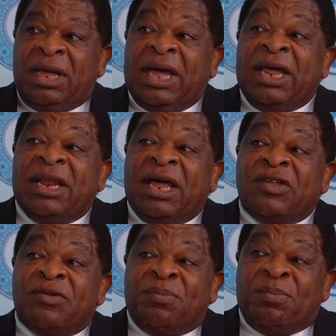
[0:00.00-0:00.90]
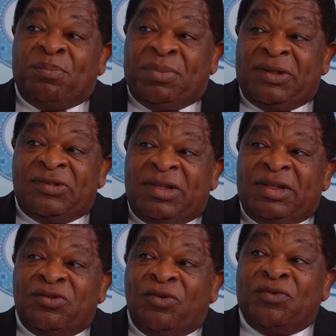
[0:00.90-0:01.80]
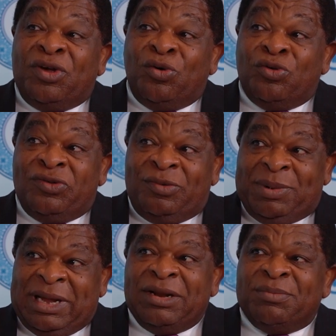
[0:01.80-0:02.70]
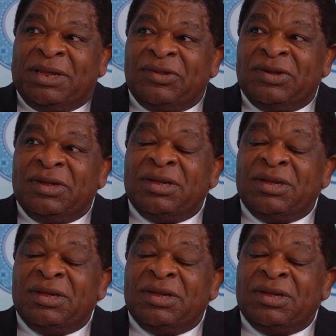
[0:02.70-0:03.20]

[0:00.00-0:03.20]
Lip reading: and as president of the host parliament,